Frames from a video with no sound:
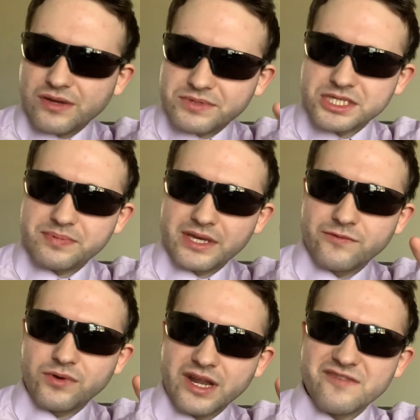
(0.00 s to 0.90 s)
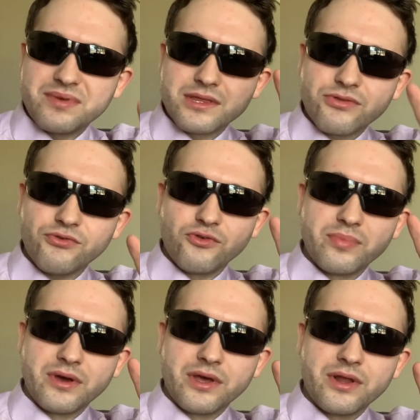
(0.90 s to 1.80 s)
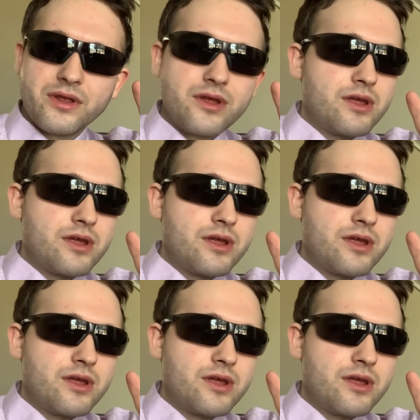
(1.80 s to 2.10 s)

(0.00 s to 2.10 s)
you up to speed of what I've been through, but